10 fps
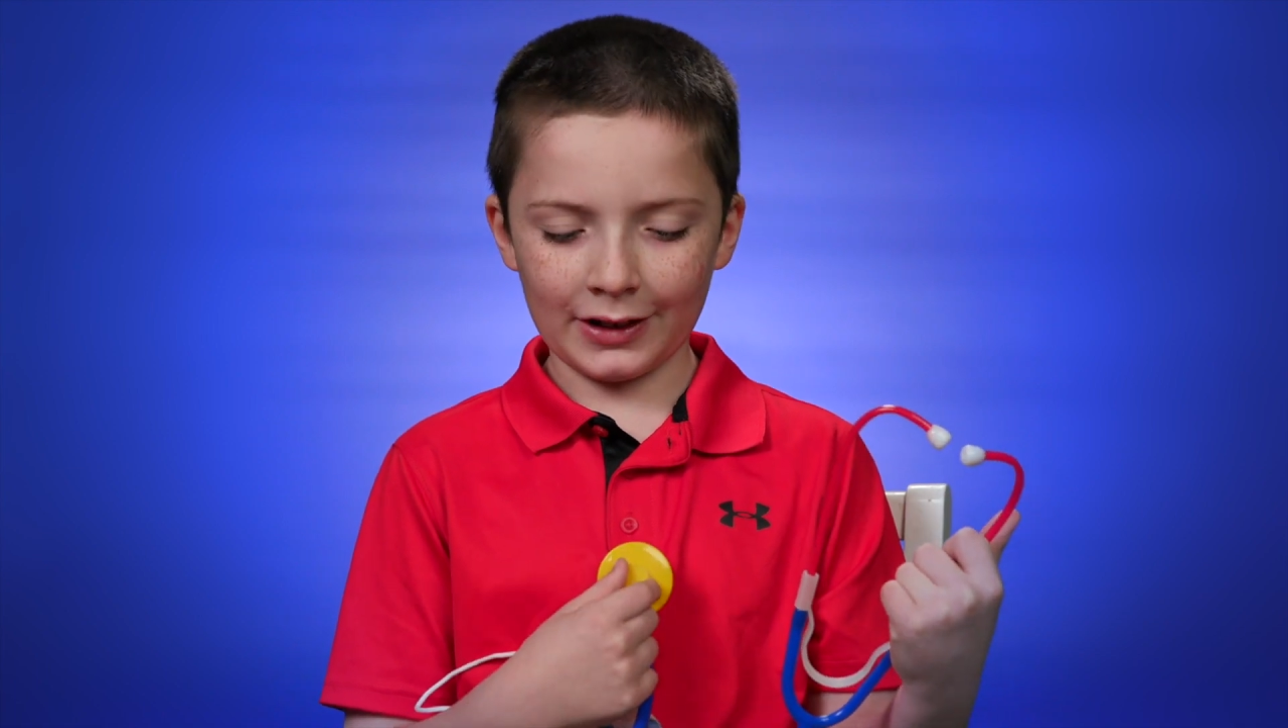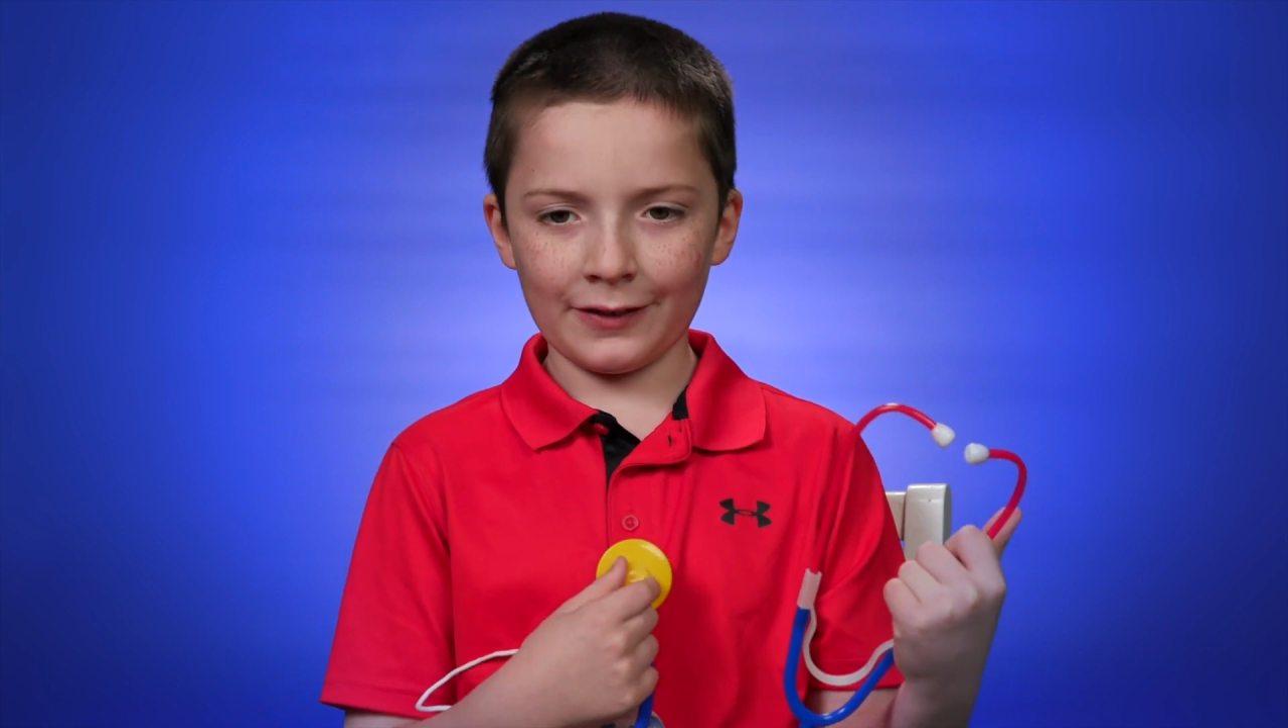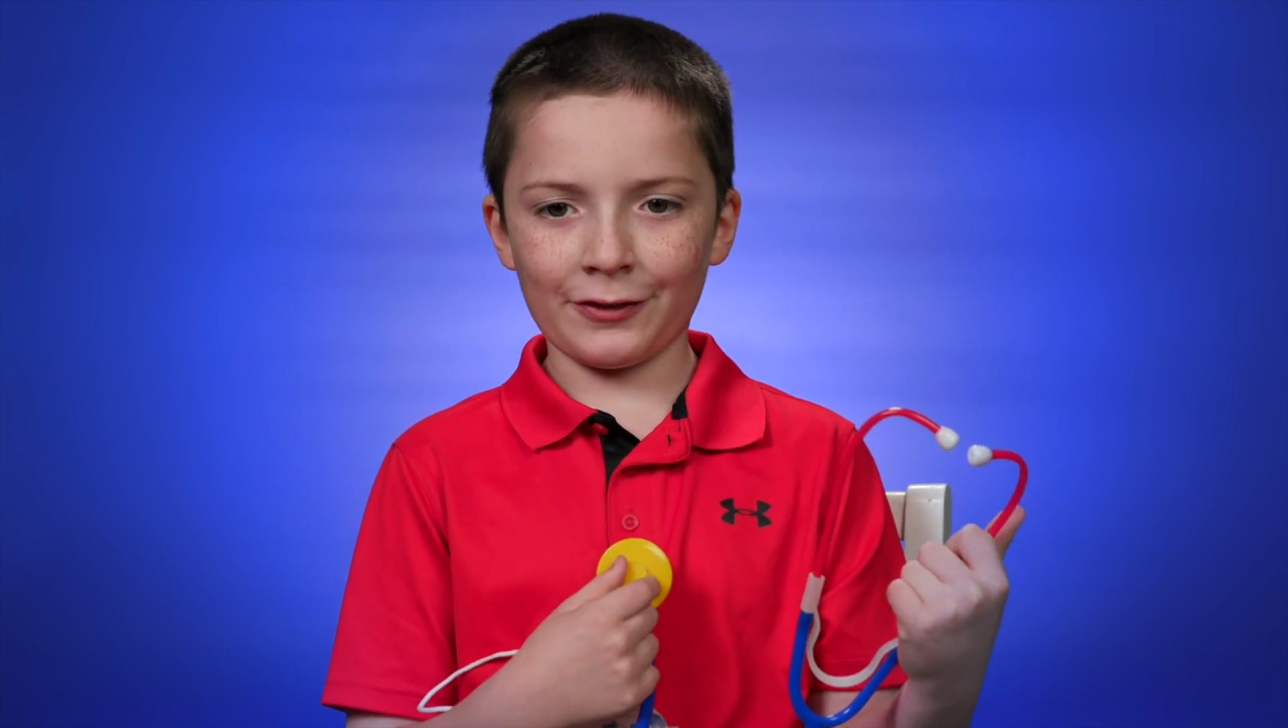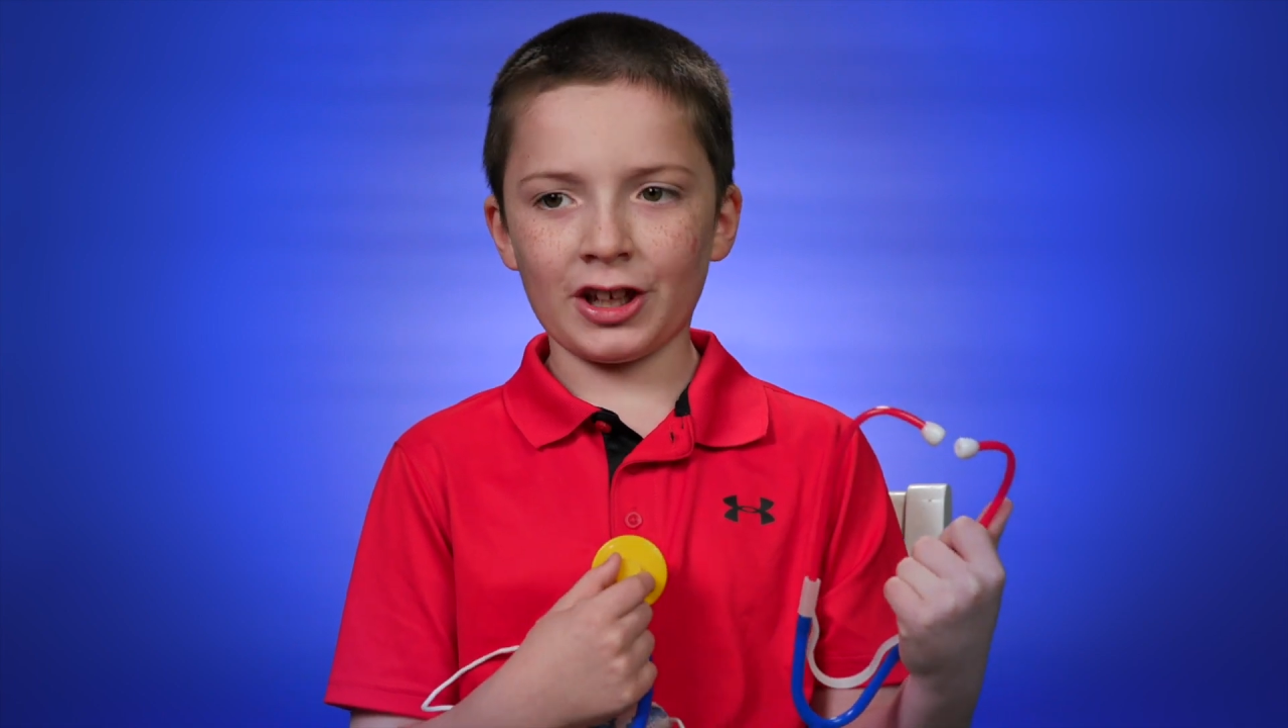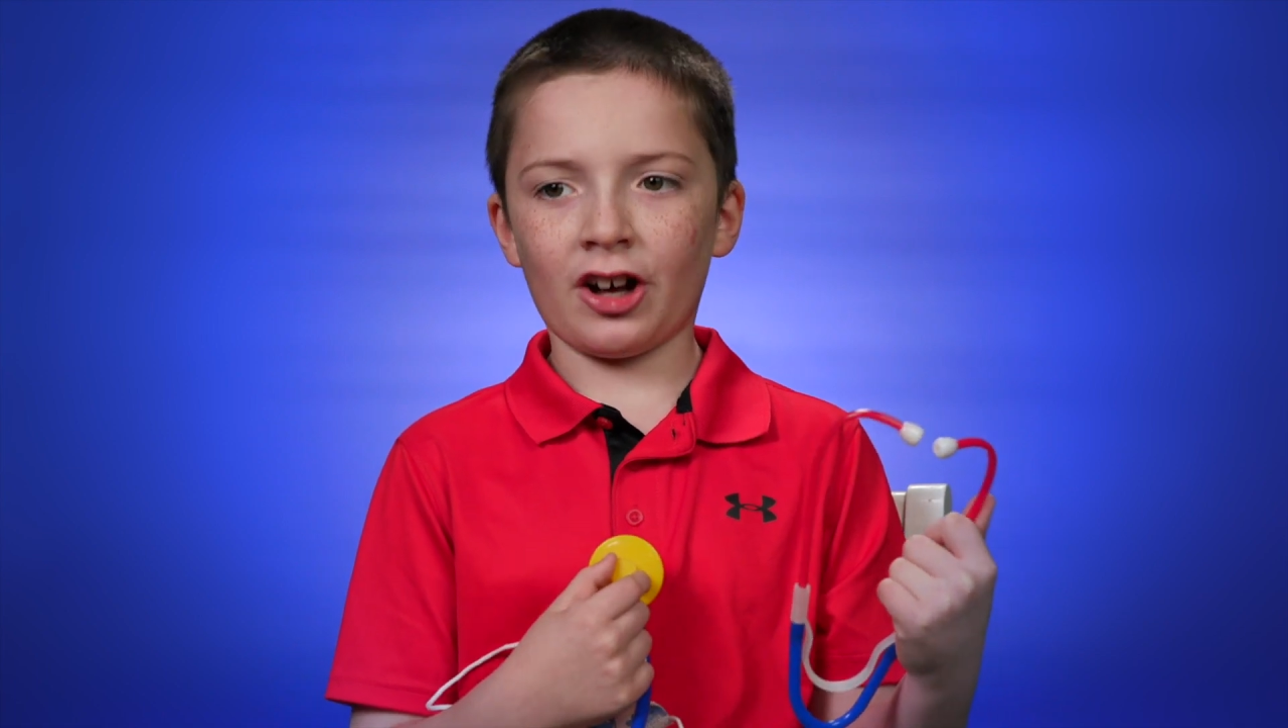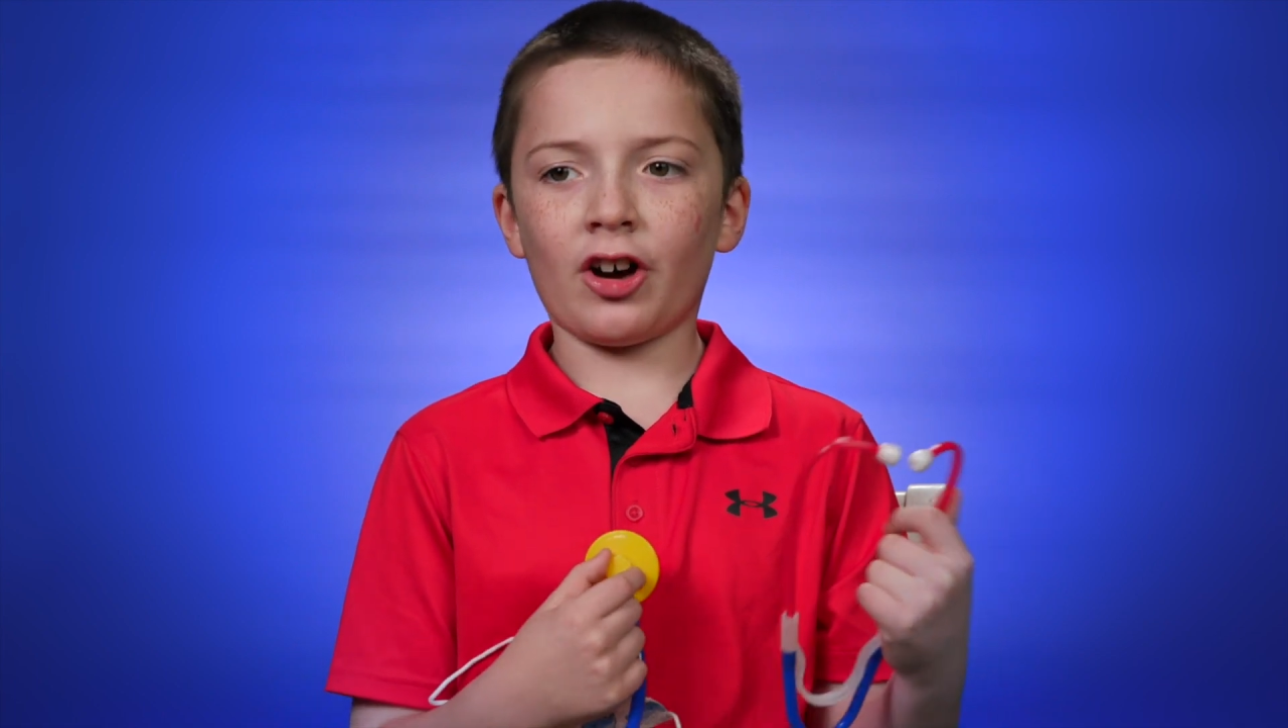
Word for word: if your